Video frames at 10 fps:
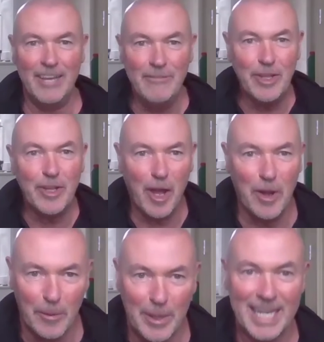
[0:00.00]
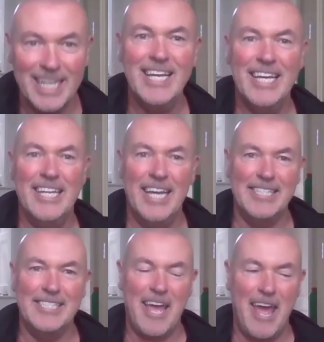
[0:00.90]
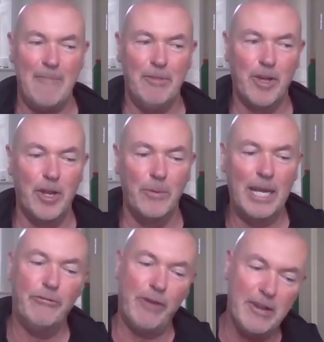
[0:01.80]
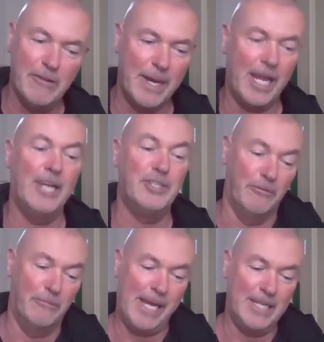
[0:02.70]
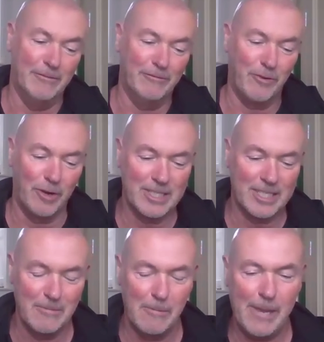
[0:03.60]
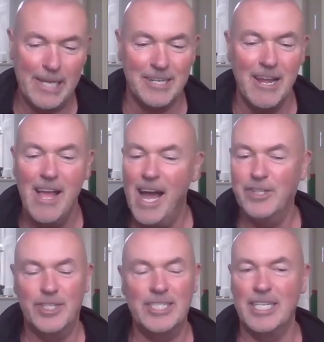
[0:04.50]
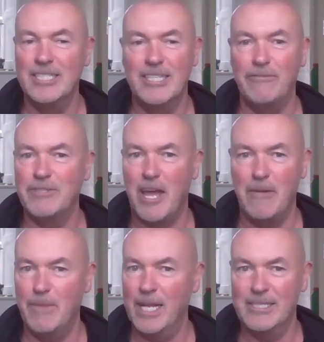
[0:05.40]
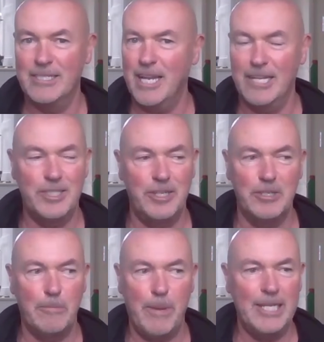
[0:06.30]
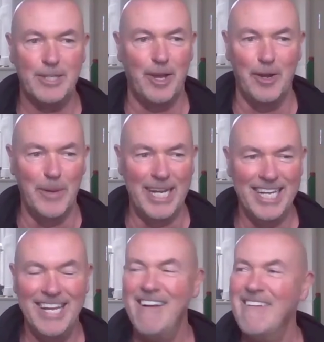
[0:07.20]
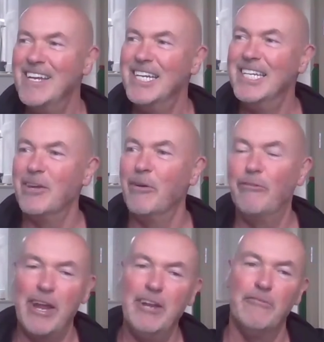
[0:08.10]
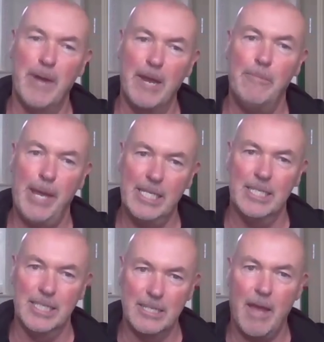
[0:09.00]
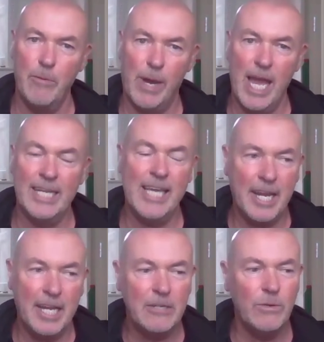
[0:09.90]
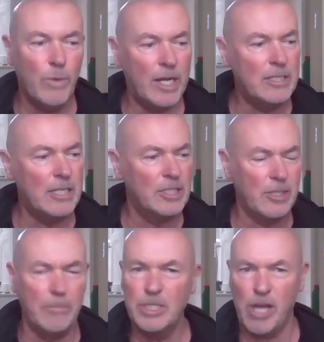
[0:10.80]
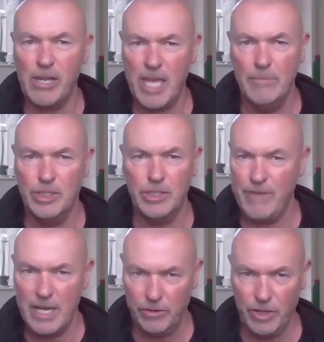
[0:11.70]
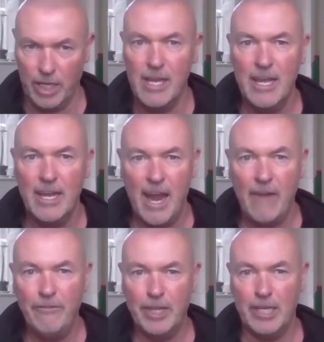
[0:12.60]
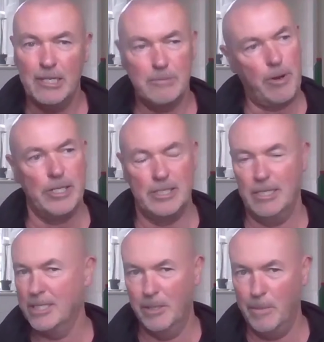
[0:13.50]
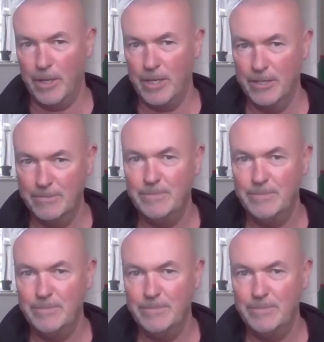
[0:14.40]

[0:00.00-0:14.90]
Even the color wheel. It's the color wheel. A friend of mine. I should have painted it, of course, because I'm a painter. I just didn't have time last year to paint a color wheel. So a friend of mine painted it. I didn't want some stock image of anything. Everything is personal to the book.